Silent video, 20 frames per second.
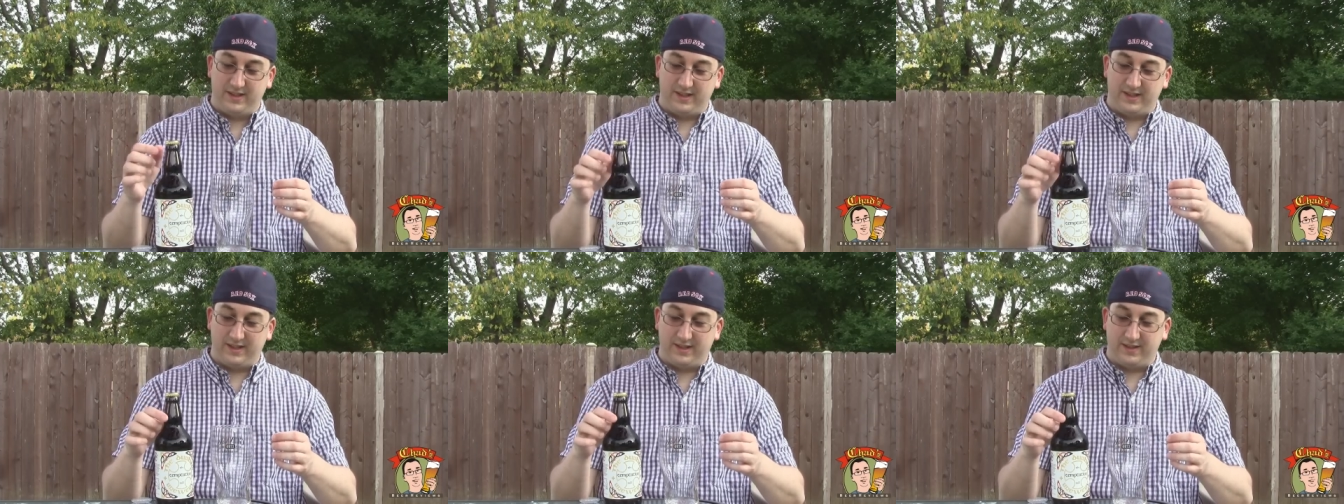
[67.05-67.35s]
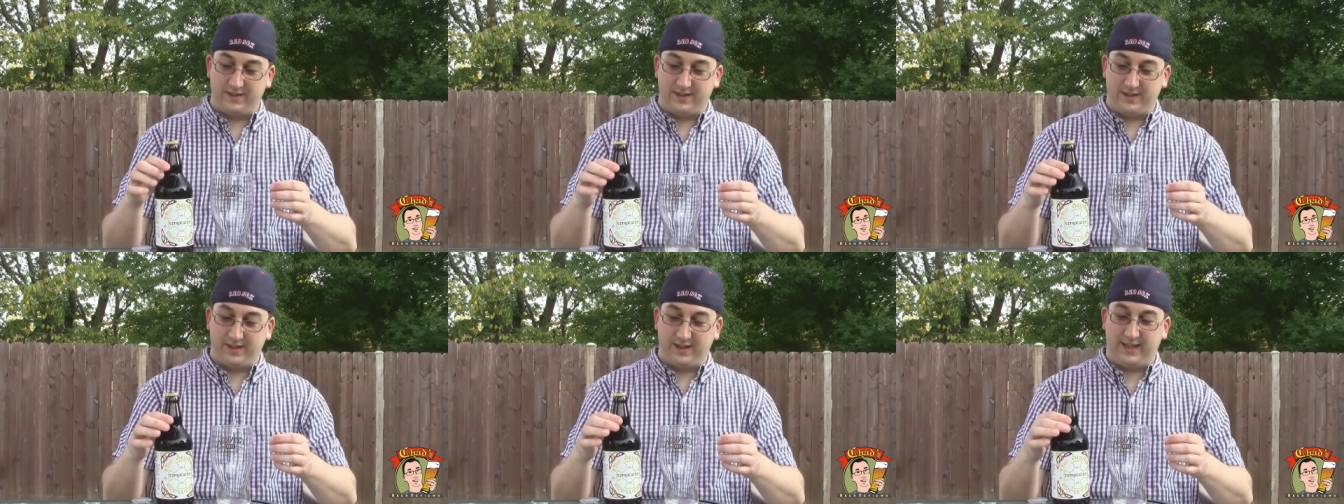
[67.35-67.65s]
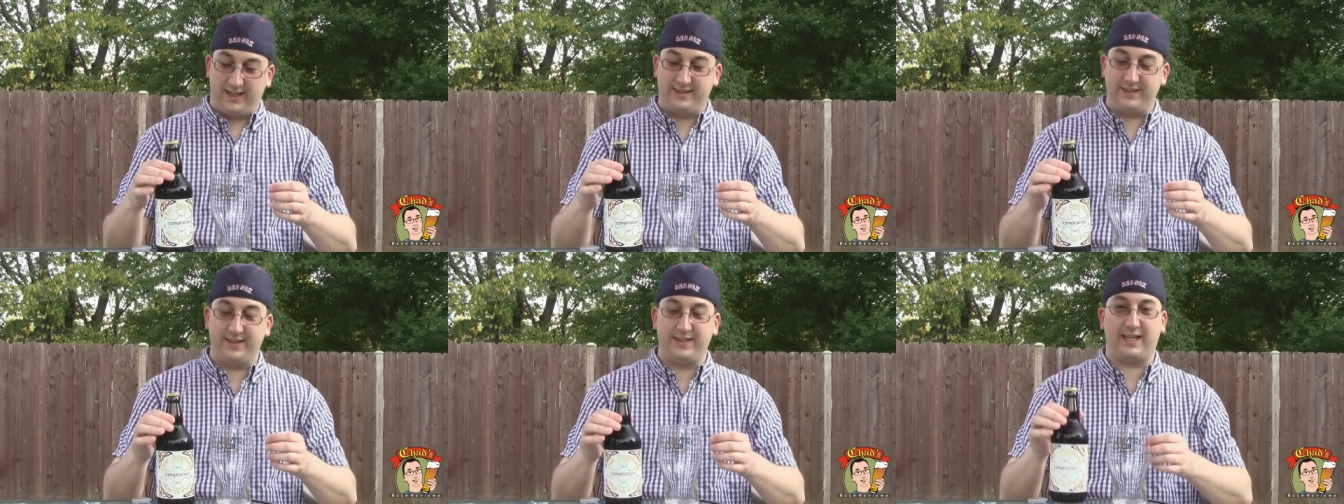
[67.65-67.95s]
and
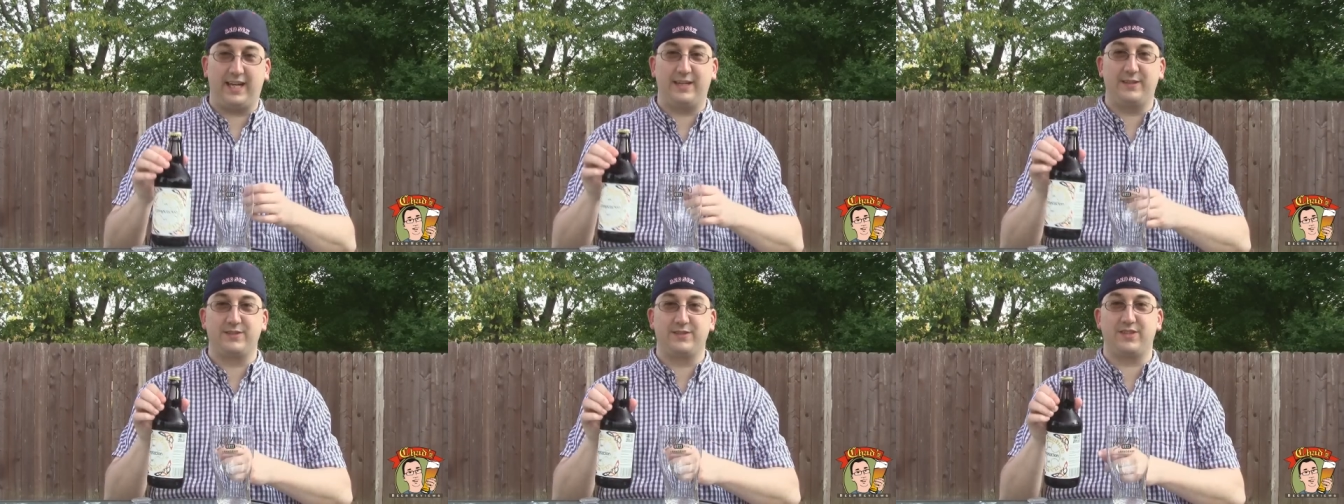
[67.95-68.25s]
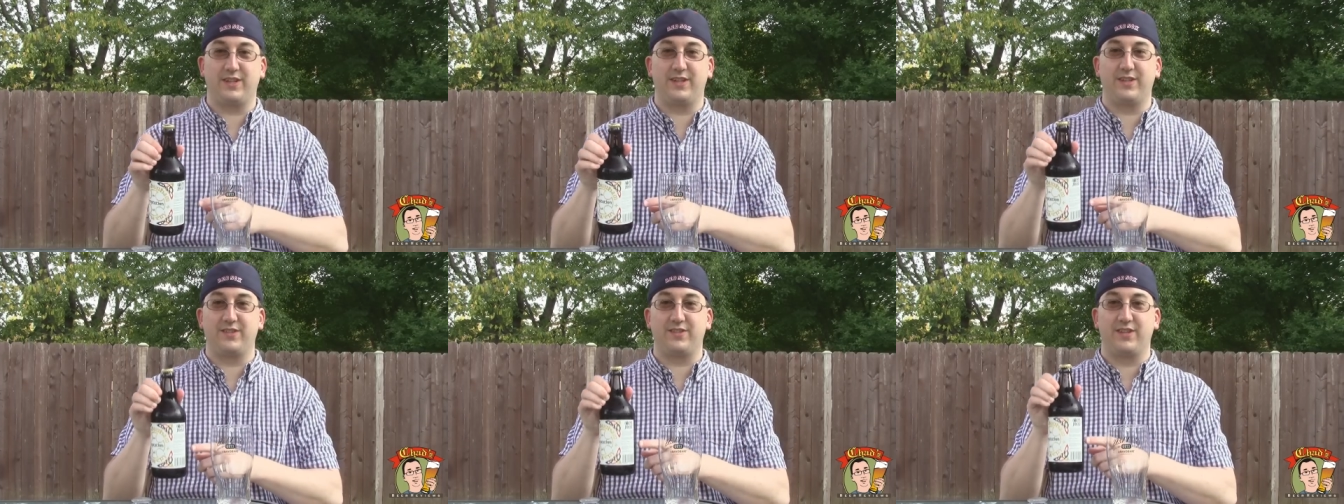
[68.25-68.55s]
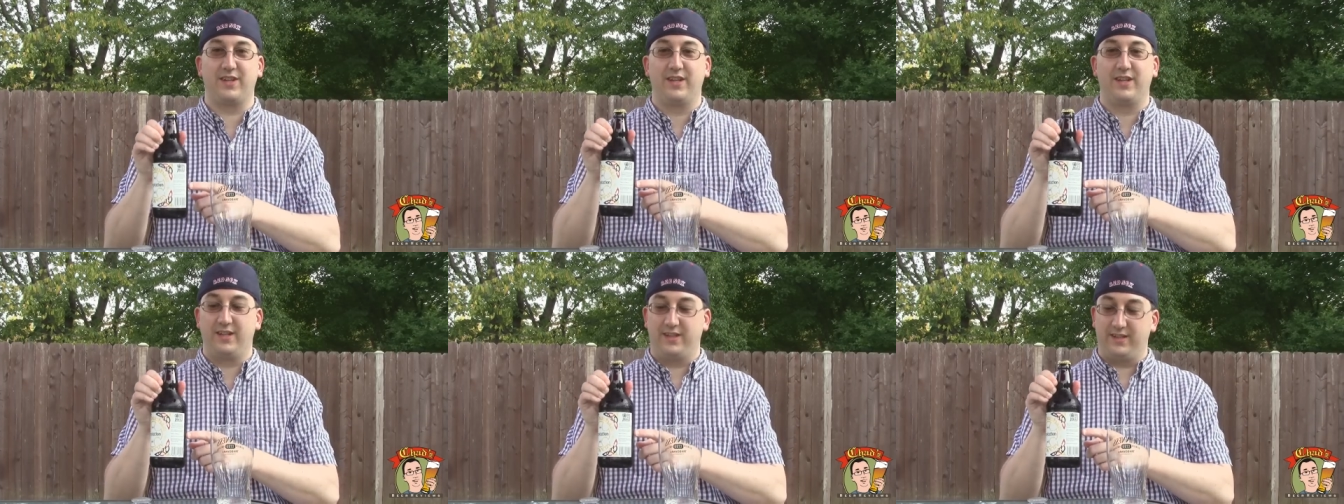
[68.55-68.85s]
I like how it
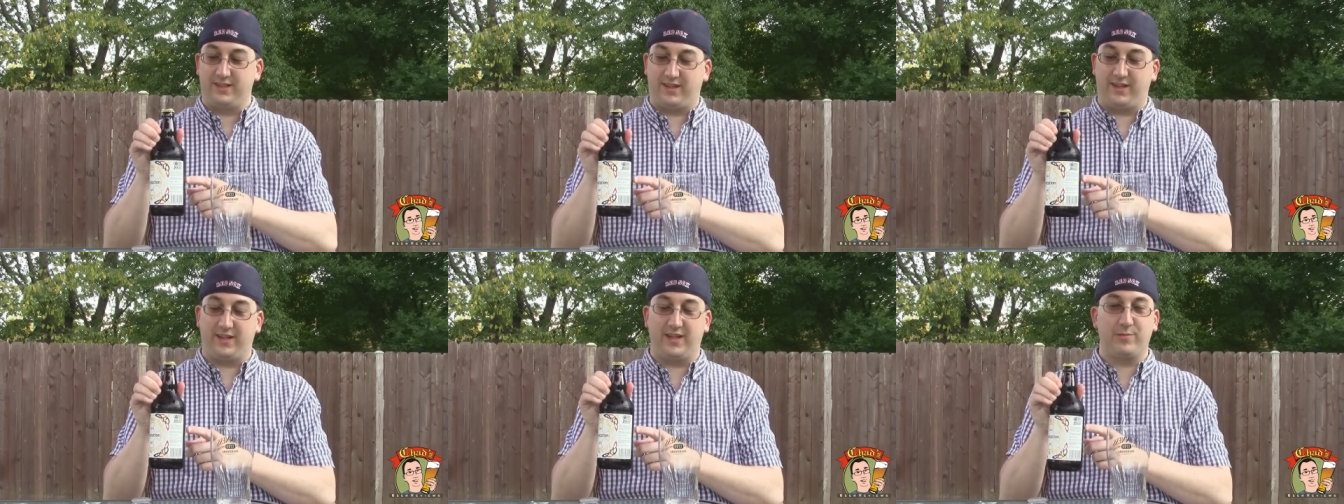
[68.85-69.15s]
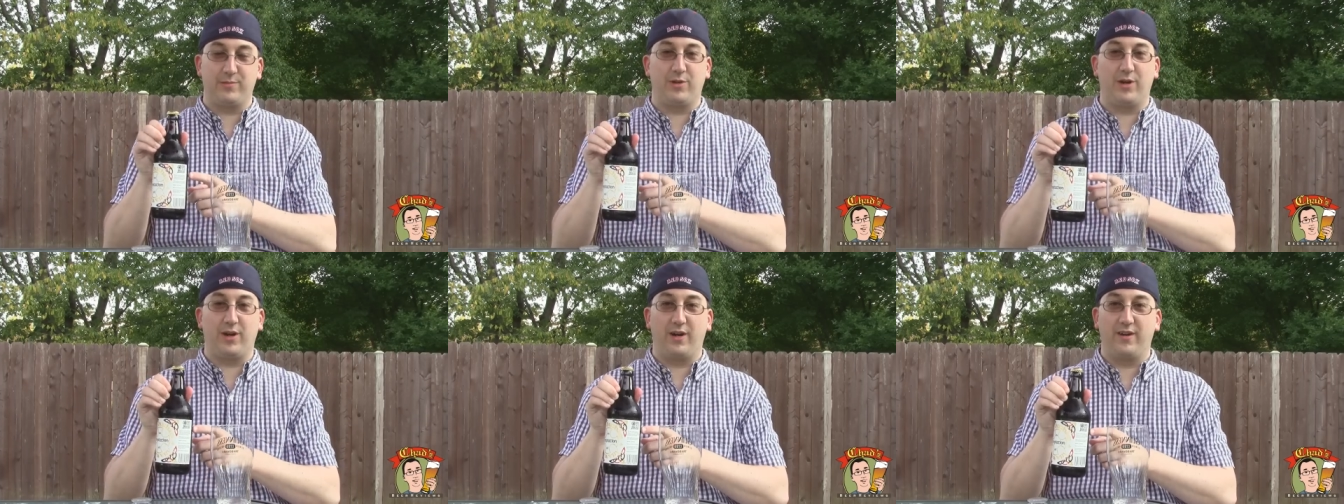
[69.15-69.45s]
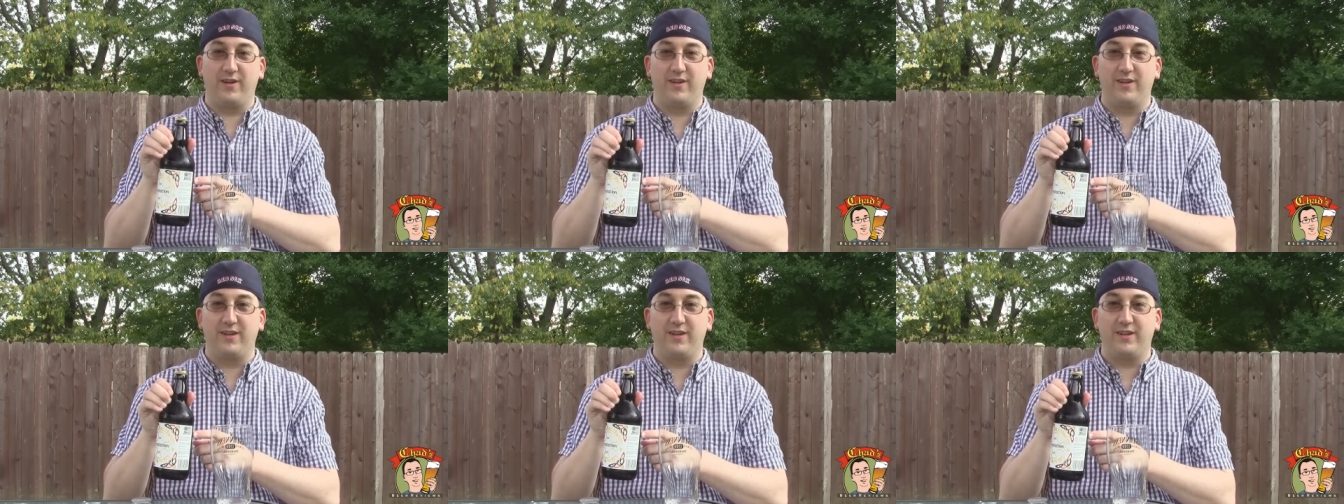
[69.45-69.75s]
says
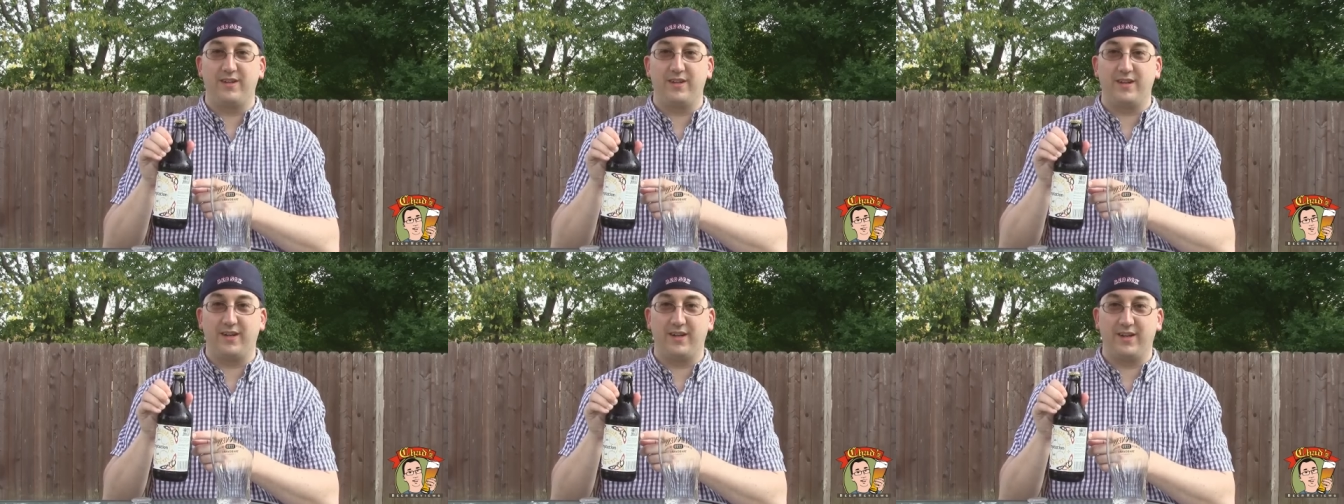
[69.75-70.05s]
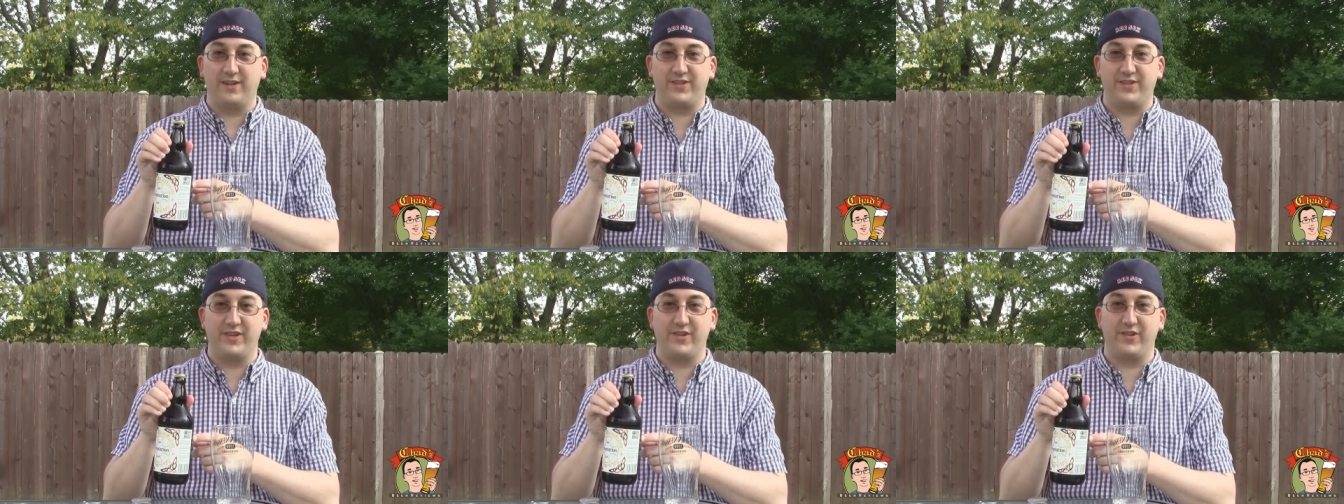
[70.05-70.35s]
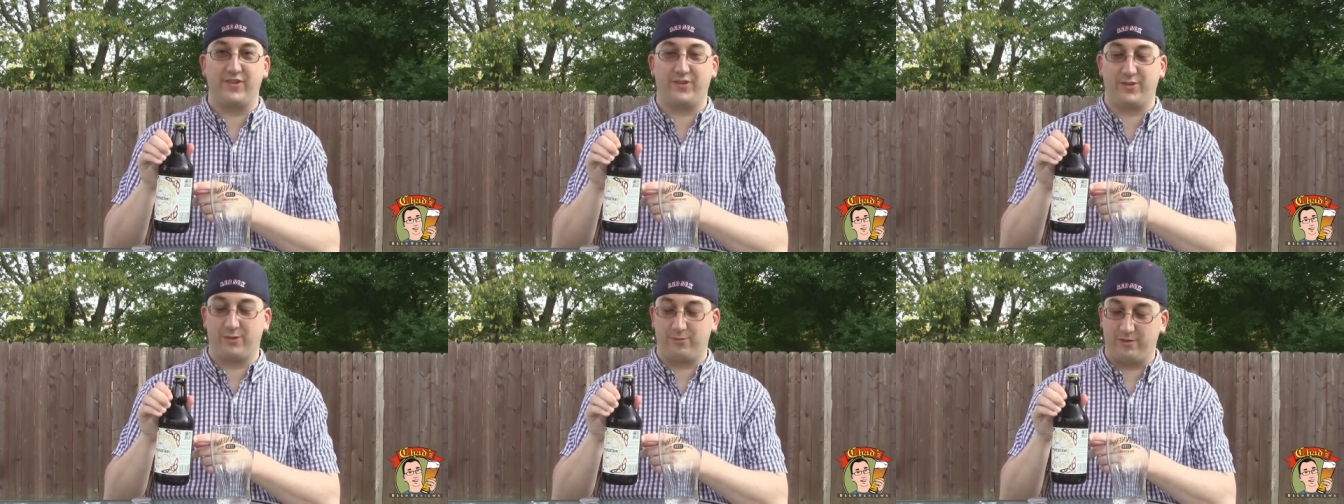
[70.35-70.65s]
camera says
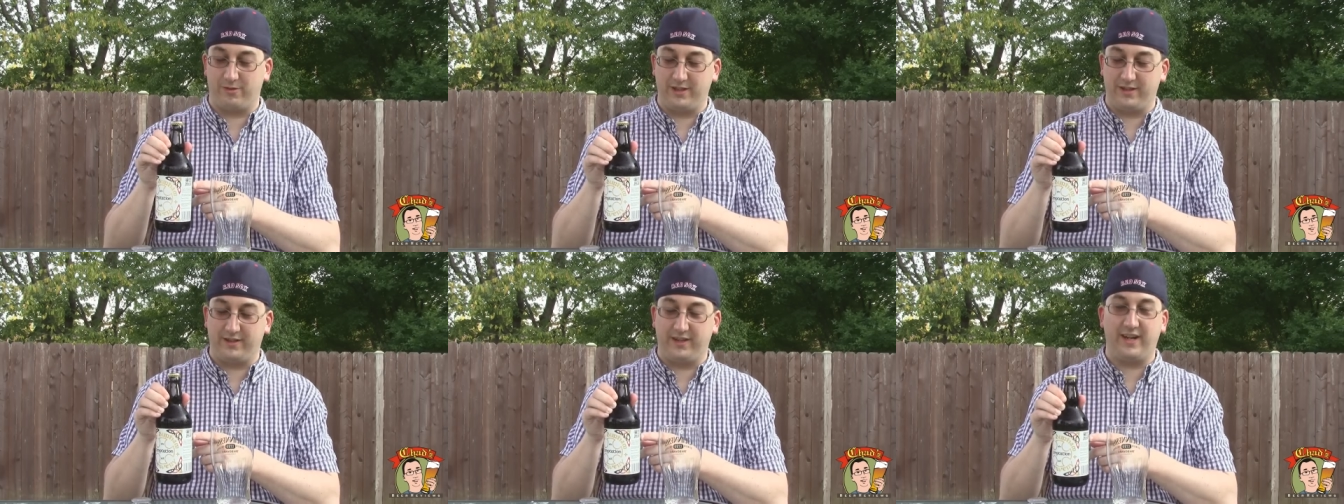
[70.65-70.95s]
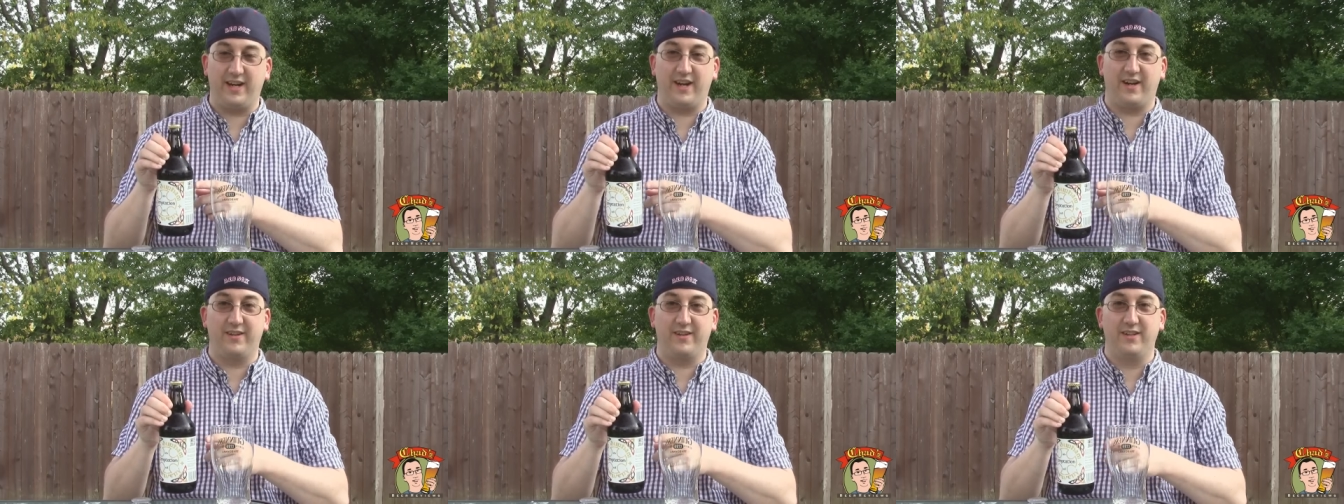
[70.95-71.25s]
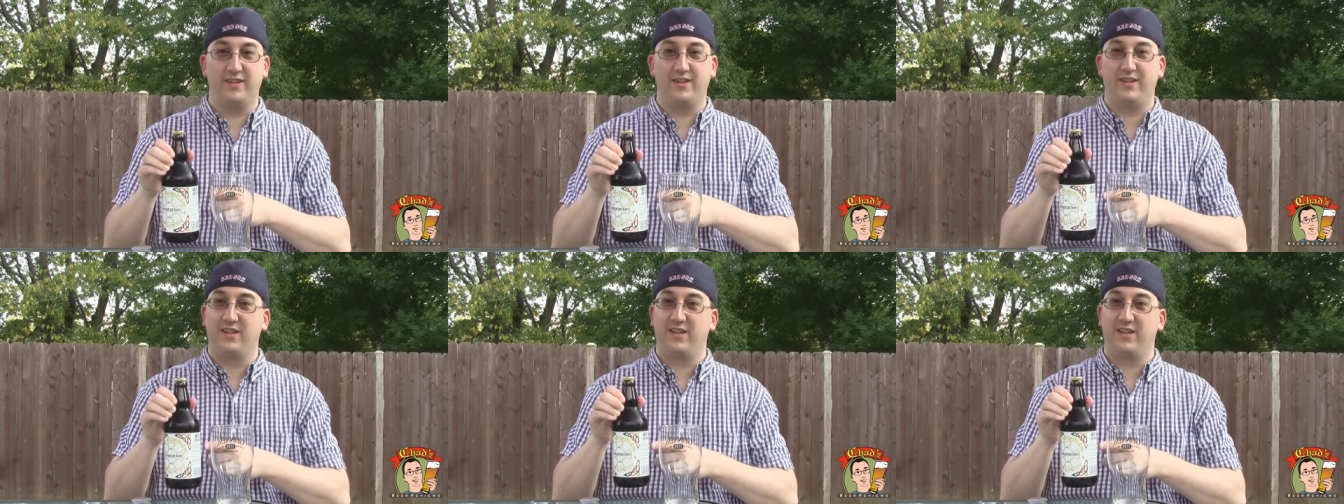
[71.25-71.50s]
this is a real ale.